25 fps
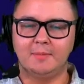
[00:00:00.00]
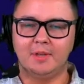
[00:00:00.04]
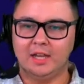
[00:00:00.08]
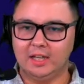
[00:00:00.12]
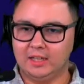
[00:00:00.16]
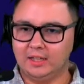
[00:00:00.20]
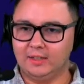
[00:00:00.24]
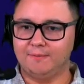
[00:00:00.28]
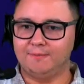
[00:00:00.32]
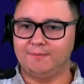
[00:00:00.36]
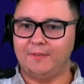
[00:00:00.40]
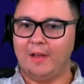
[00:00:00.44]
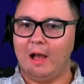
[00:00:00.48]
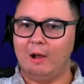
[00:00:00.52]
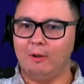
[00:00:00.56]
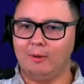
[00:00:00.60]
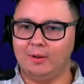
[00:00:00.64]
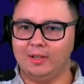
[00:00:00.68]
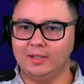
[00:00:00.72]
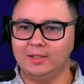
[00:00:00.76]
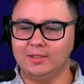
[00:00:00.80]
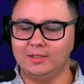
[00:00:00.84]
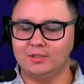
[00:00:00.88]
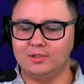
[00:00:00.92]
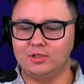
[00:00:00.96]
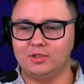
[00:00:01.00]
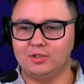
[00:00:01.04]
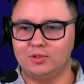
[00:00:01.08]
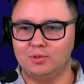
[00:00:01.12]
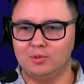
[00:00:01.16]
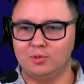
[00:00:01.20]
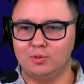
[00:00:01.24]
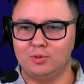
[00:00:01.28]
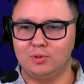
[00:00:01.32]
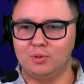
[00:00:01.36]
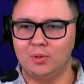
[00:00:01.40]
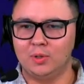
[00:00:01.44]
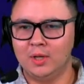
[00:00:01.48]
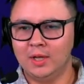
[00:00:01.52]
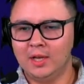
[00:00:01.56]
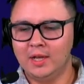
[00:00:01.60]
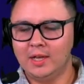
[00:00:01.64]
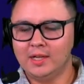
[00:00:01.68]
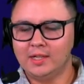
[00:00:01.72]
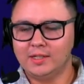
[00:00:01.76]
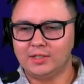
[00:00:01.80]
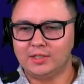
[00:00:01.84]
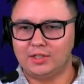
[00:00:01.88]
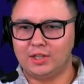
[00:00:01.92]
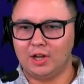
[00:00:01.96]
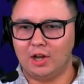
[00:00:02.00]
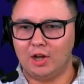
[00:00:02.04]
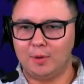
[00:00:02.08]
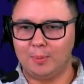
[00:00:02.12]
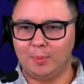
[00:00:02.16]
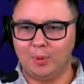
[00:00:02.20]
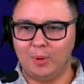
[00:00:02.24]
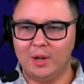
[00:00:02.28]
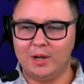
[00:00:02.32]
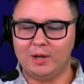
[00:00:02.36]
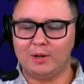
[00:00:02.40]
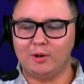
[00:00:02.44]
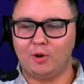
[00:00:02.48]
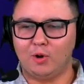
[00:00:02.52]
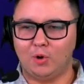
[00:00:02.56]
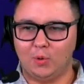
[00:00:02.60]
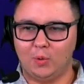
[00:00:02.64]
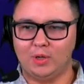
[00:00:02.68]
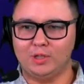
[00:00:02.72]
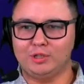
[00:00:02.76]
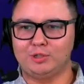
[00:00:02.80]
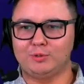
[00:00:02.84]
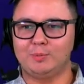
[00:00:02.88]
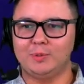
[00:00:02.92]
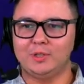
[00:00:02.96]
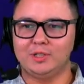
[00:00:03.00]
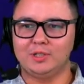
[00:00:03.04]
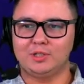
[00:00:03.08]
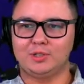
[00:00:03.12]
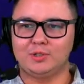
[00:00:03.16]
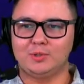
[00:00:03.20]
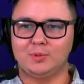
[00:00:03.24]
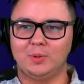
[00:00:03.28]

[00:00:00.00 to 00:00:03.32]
You get the Falcons to celebrate Christmas,